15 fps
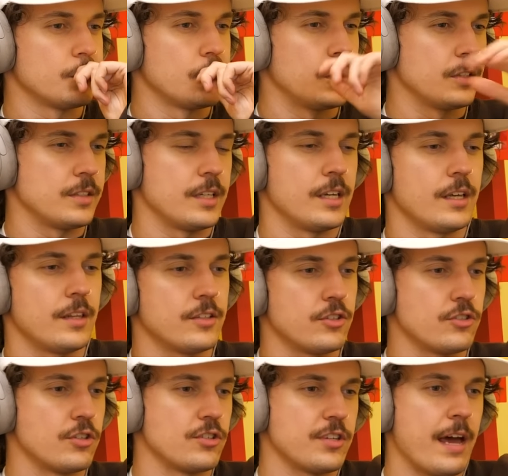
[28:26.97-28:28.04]
get to hear,
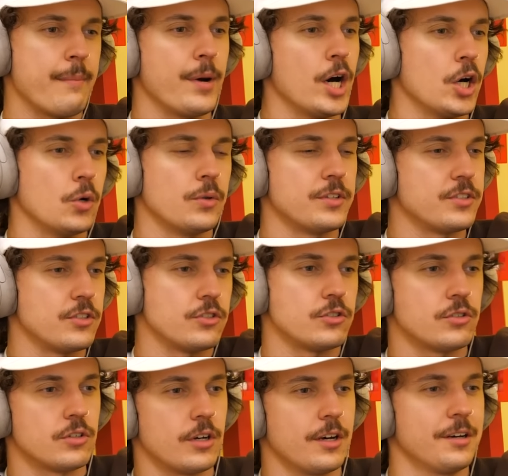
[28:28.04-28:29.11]
this is his MO. This
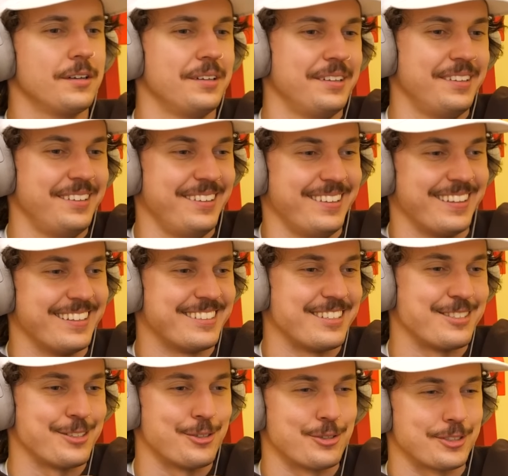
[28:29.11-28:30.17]
is this
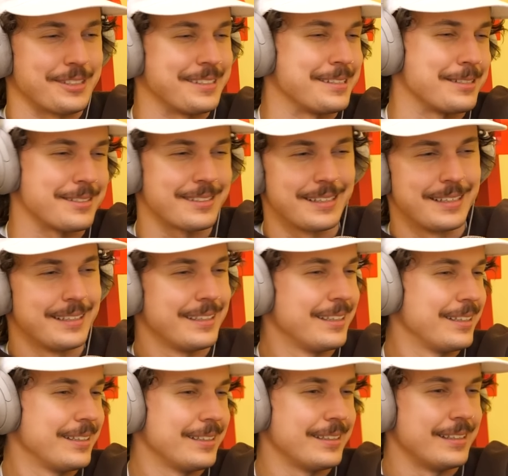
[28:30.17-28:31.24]
is usually
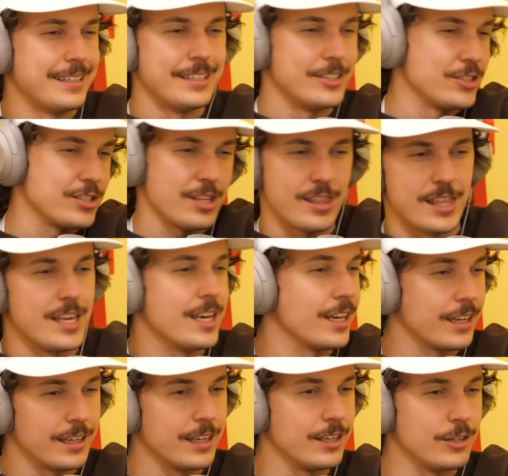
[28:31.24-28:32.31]
his
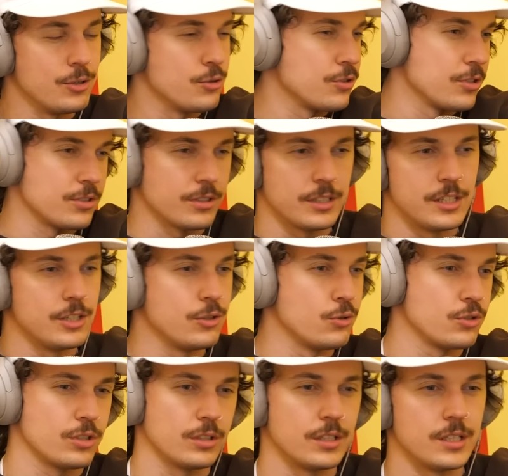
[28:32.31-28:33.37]
thing. He
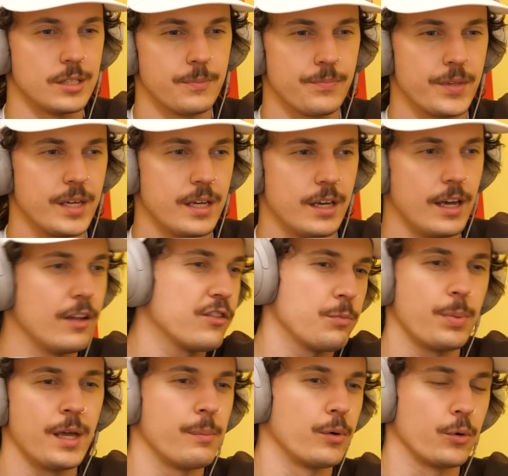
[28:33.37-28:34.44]
usually
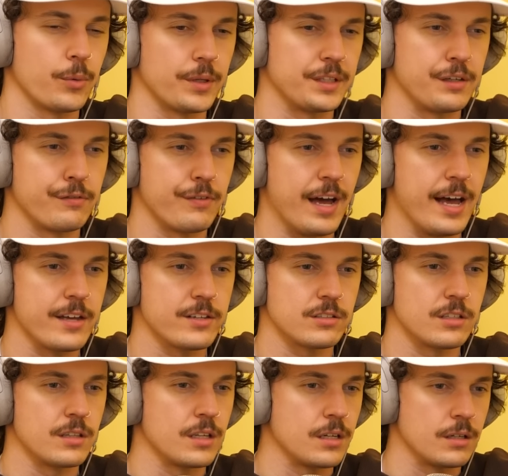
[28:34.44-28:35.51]
hits people really
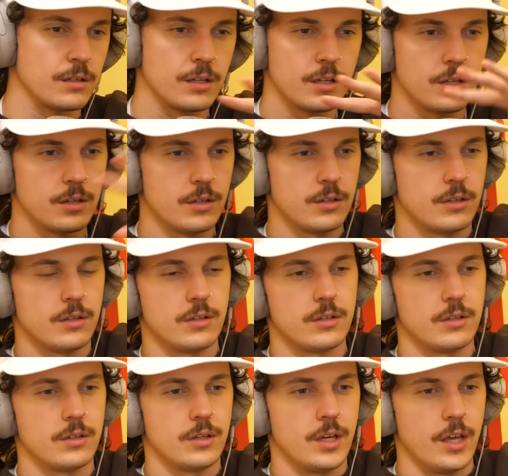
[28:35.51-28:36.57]
fast and then
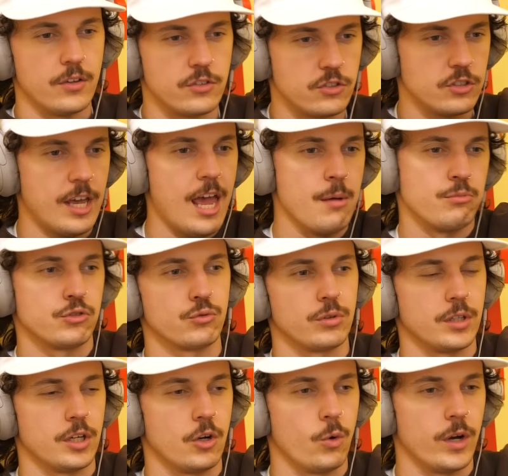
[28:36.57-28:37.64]
escapes
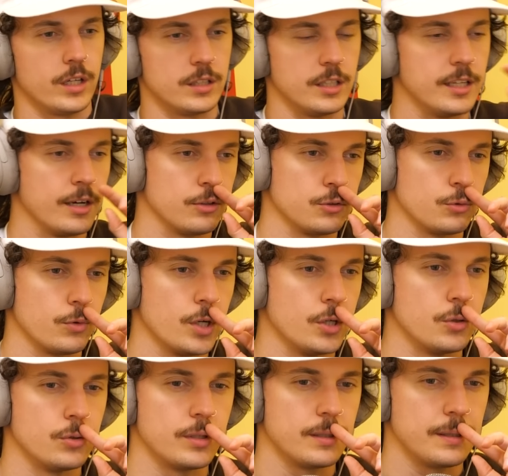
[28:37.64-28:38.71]
really quickly down the
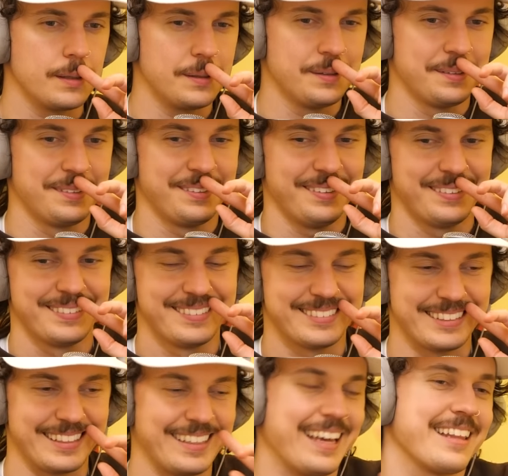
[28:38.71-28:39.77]
road.
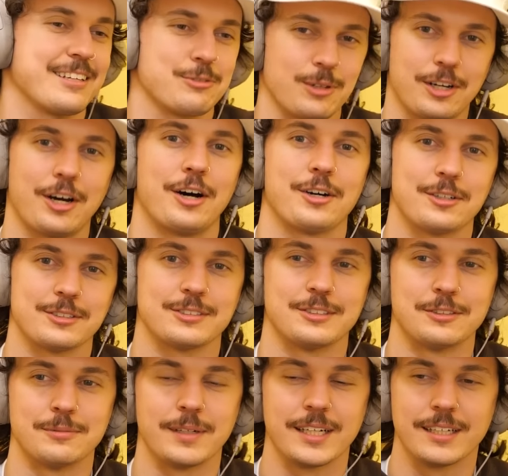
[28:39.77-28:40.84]
It's like, yeah, that's what cars
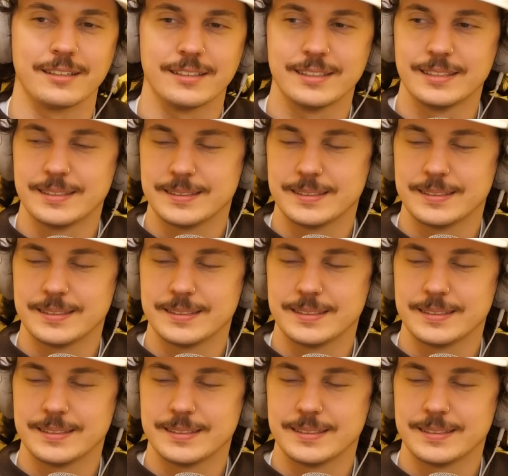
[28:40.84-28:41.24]
do, man.